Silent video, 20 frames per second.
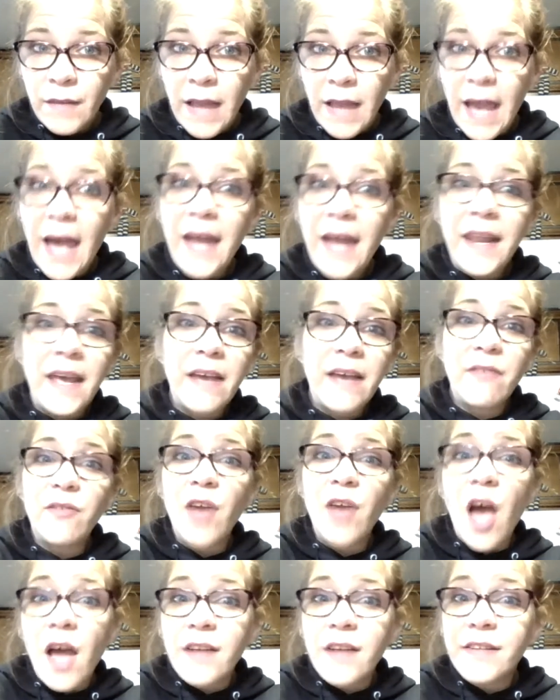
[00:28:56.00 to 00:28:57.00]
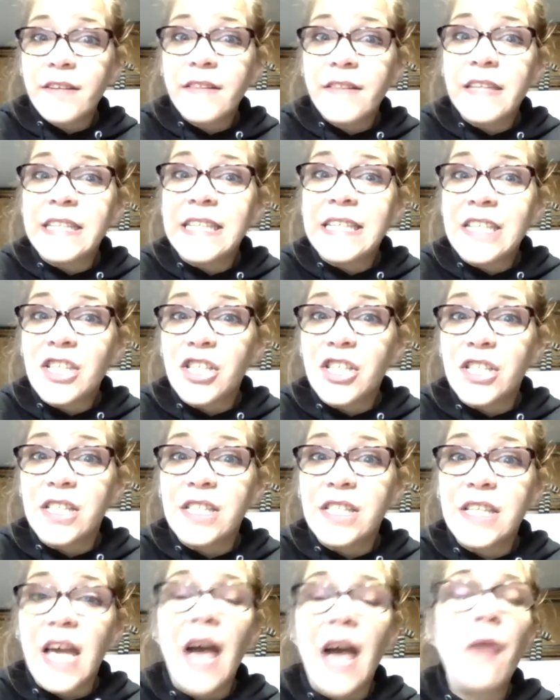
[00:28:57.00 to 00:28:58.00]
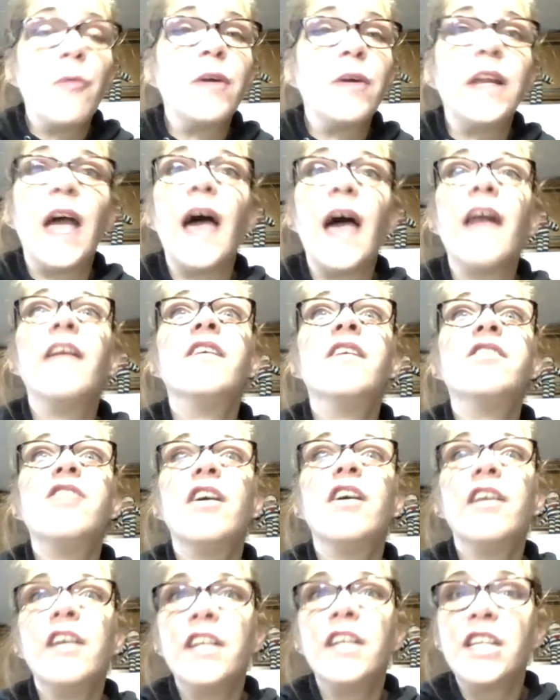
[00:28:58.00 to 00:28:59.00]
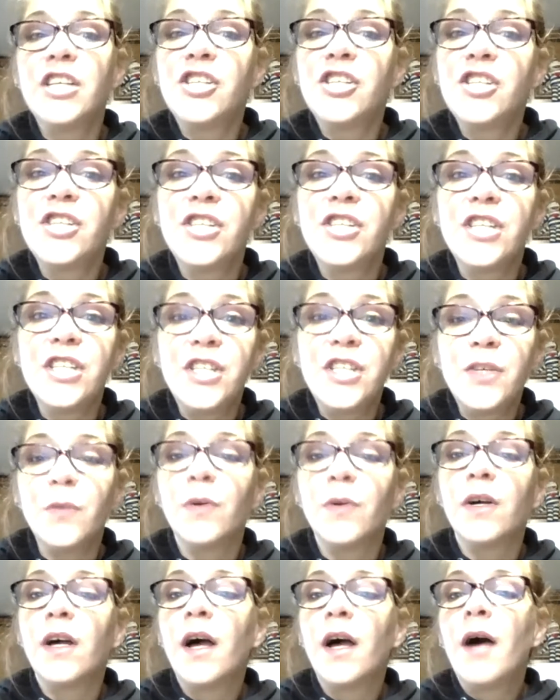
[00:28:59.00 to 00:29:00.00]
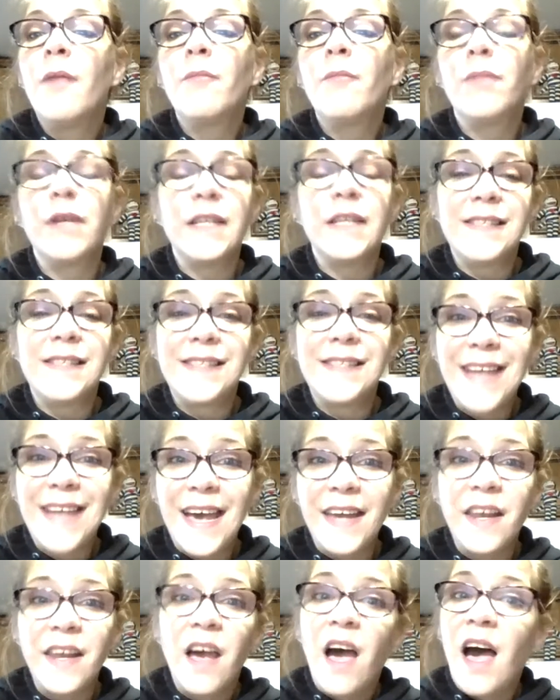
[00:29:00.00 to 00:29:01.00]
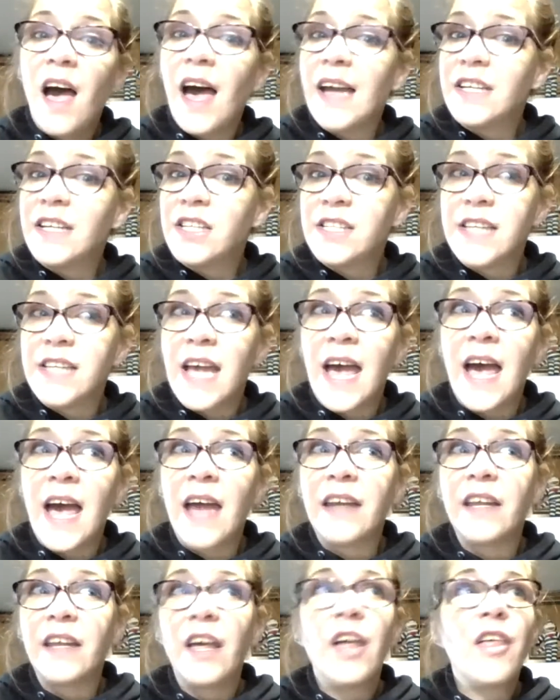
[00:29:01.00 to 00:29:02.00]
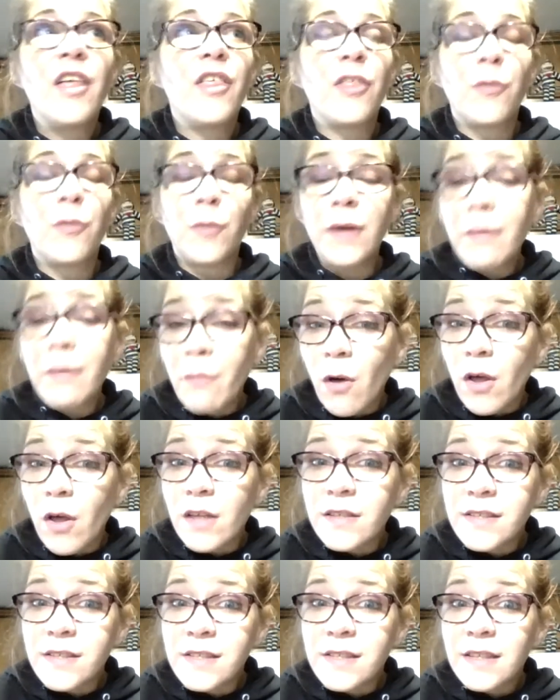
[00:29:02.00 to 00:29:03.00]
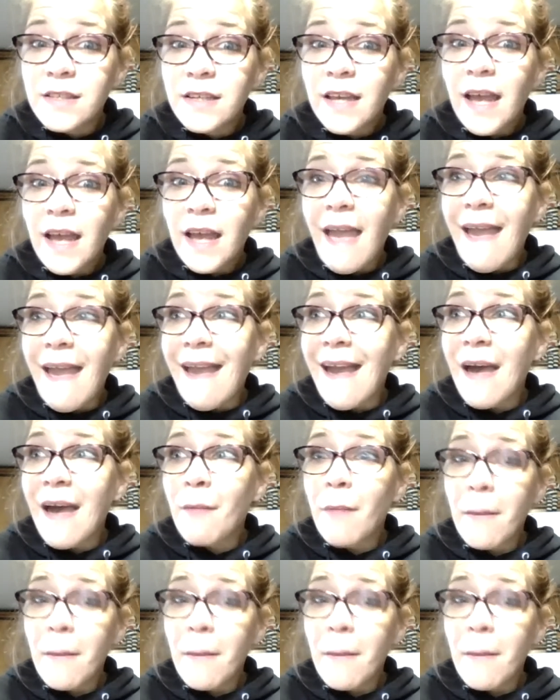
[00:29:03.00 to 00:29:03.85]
Had I have not done the dishes, I would have had a ton of dishes to do. But instead, I just had 3 bowls and my